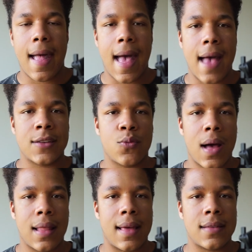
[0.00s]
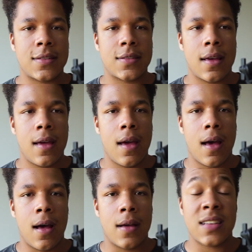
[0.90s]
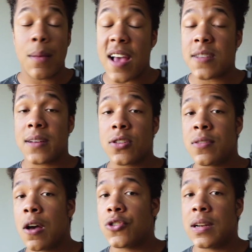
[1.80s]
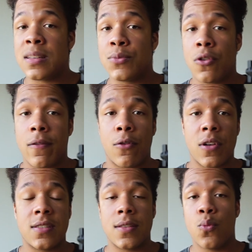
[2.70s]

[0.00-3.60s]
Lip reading: as well as some aspects of socialism, for instance,